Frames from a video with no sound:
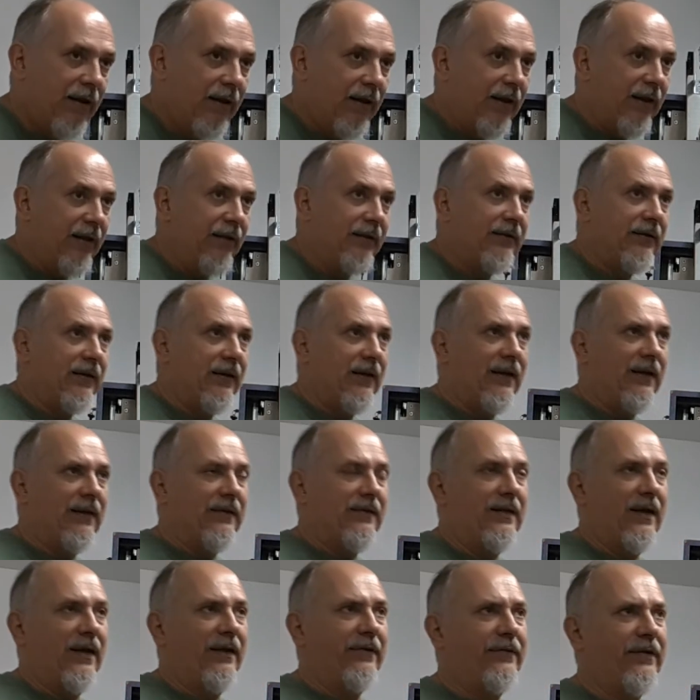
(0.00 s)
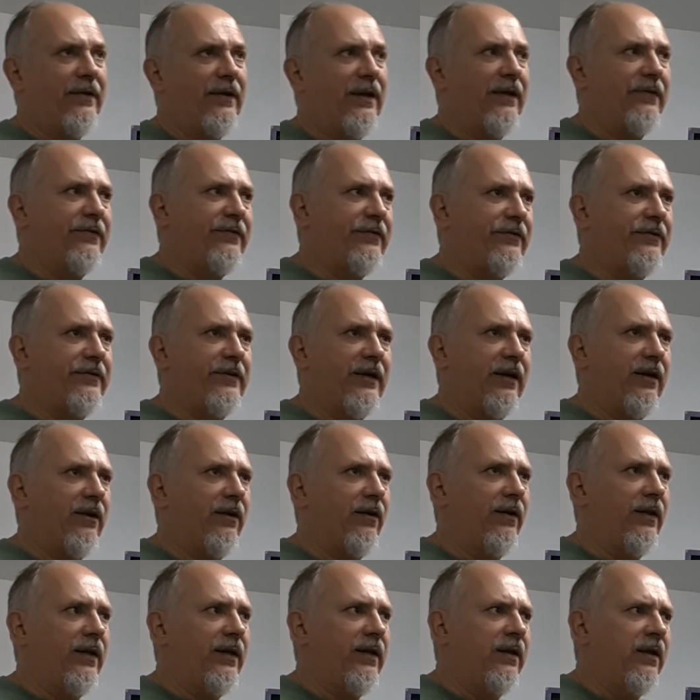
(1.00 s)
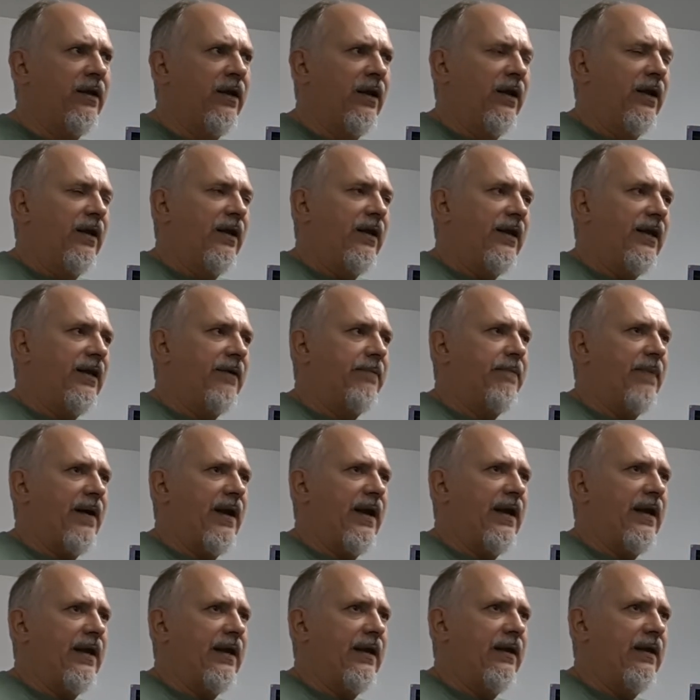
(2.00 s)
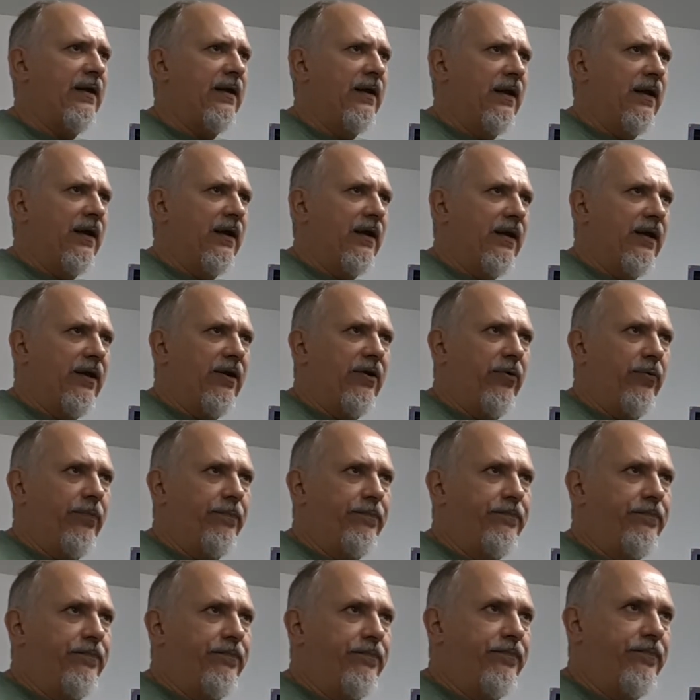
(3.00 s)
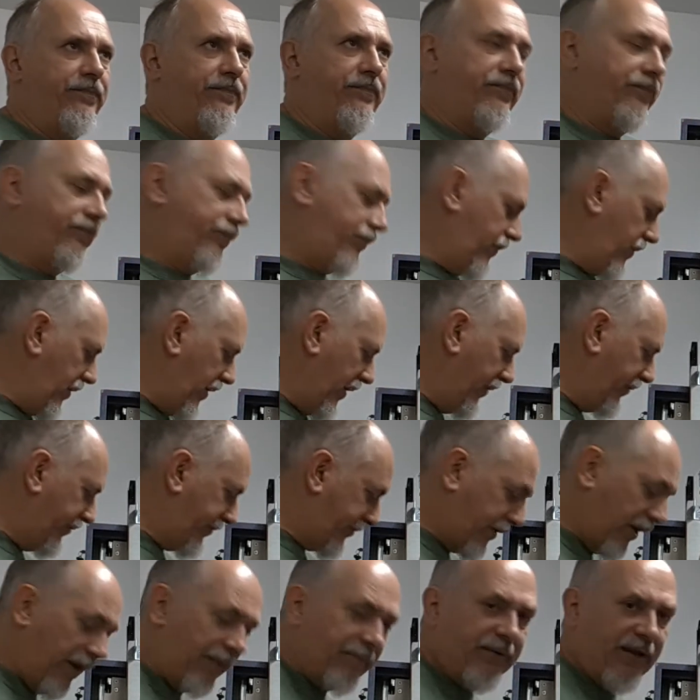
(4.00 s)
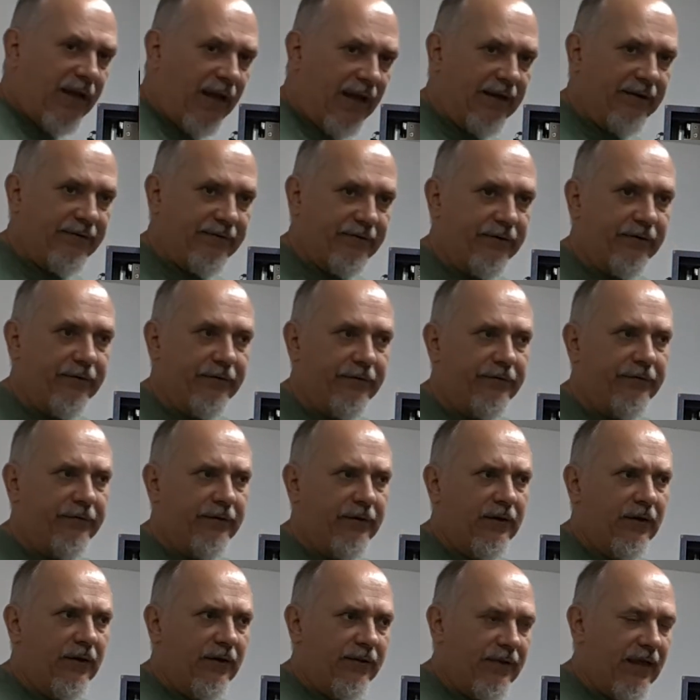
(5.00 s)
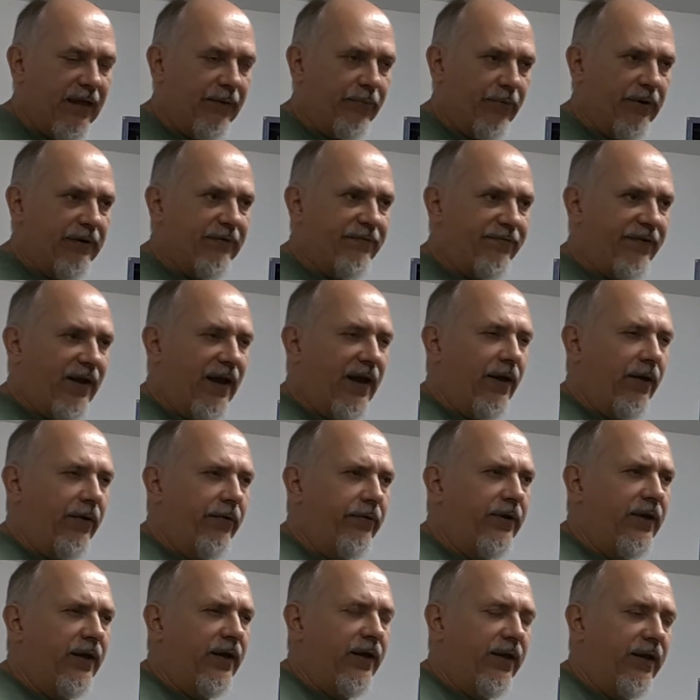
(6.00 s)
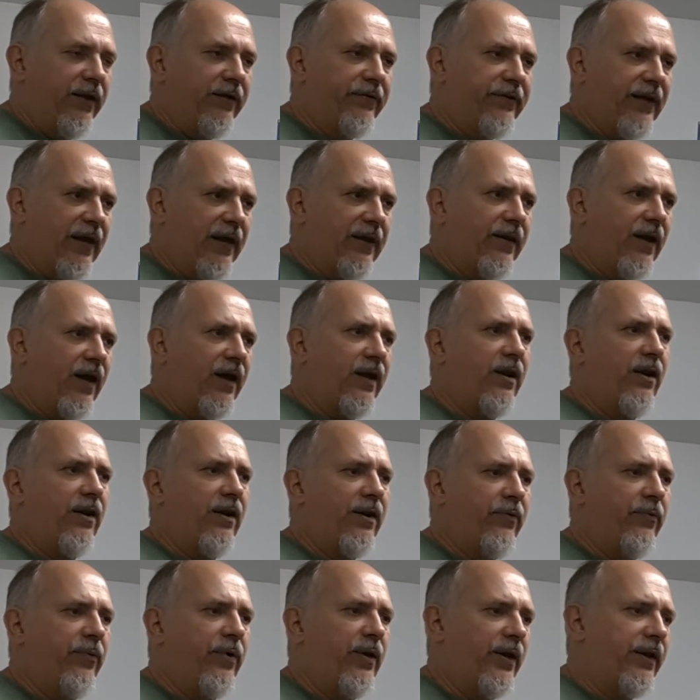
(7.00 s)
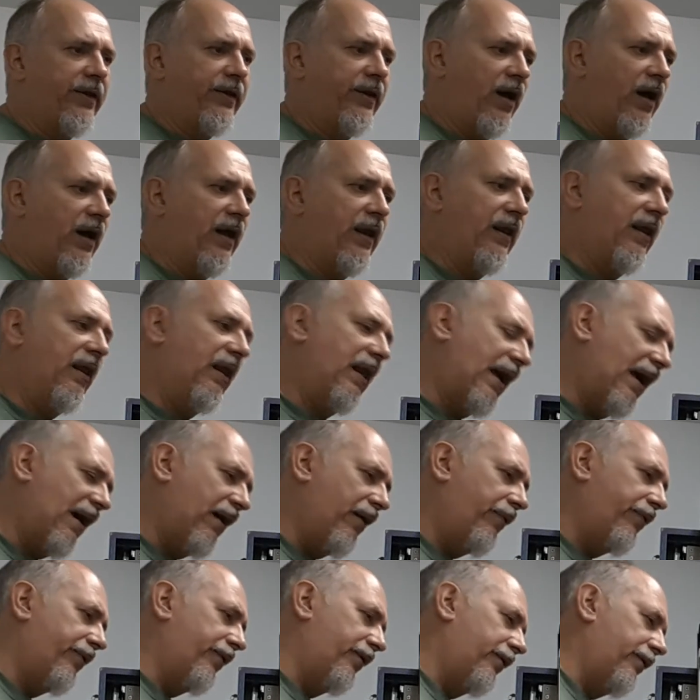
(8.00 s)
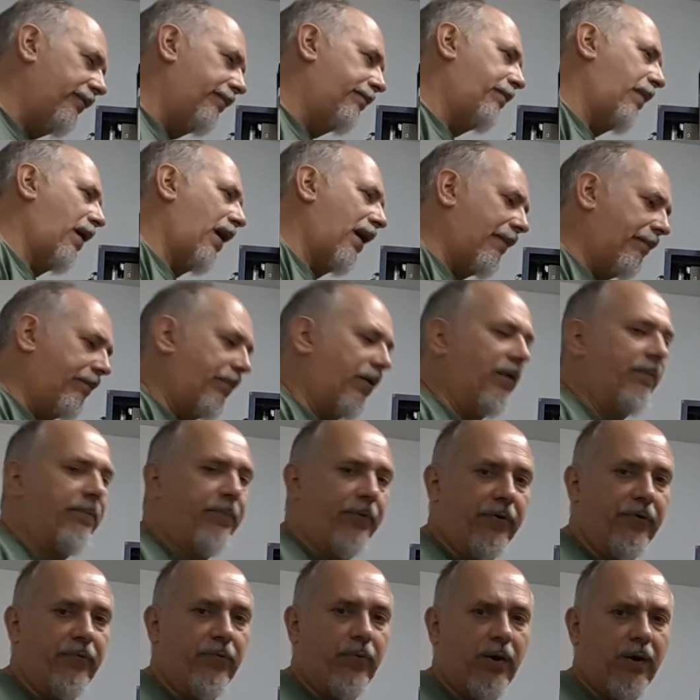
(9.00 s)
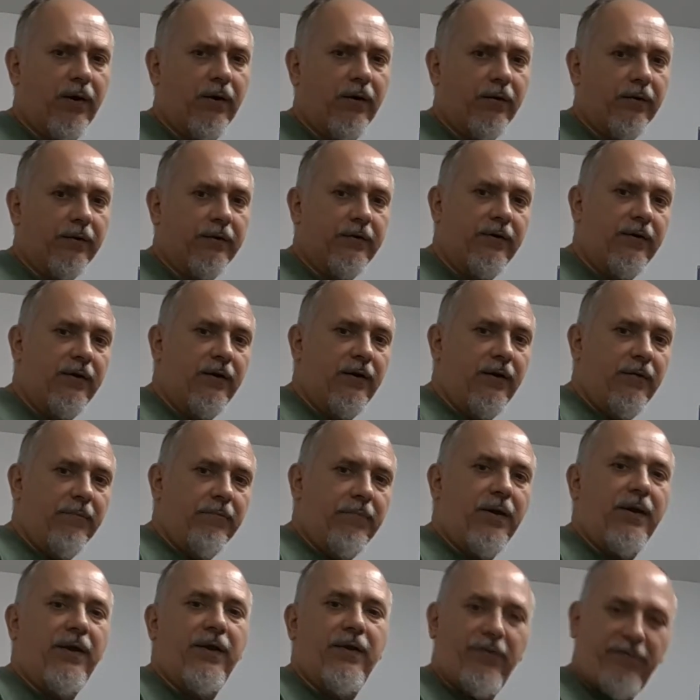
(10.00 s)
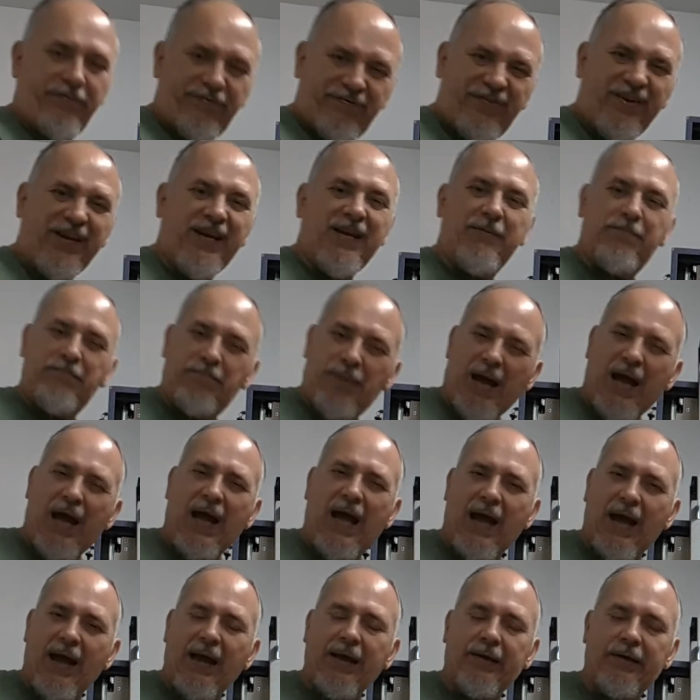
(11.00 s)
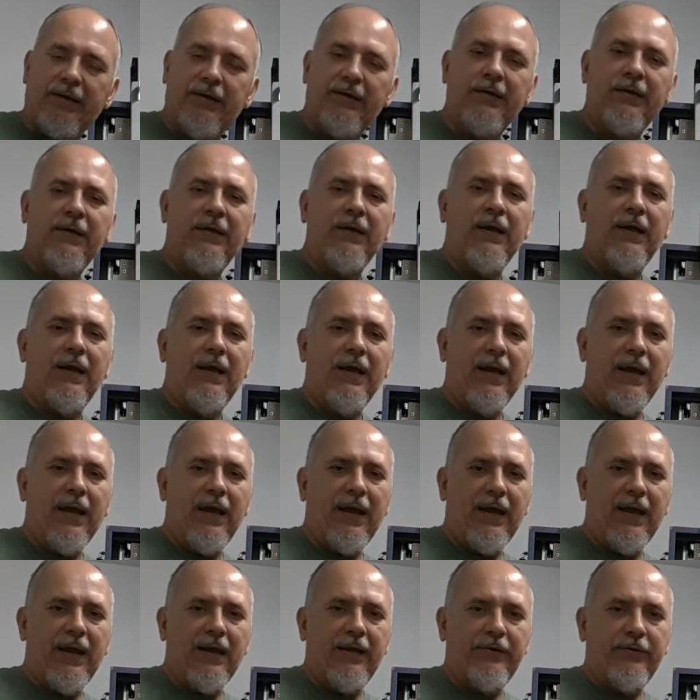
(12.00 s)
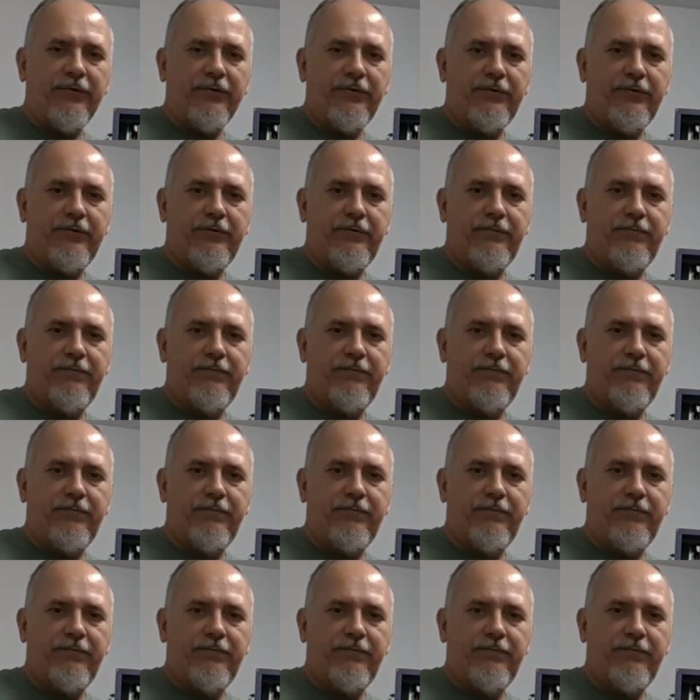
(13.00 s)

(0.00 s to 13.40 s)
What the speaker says: it doesn't necessarily, it'll, in some cases that we've found, is that not only will it not allow the pop bumper to work, but it'll feed back and